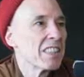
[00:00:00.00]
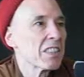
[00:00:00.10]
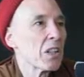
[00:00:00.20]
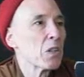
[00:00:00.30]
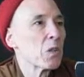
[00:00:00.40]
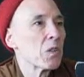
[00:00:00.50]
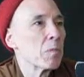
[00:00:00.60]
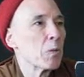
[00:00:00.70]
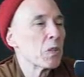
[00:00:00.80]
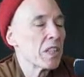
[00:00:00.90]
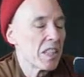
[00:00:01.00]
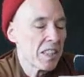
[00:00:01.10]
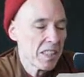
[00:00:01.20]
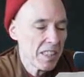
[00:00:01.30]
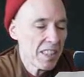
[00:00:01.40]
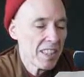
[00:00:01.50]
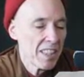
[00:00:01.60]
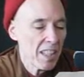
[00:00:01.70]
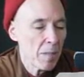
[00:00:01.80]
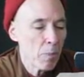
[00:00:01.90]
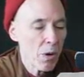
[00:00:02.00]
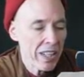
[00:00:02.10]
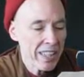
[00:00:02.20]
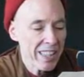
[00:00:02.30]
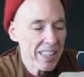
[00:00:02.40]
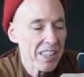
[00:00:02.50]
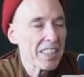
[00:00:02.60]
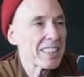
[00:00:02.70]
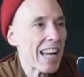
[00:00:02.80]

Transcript: so the Buddha appointed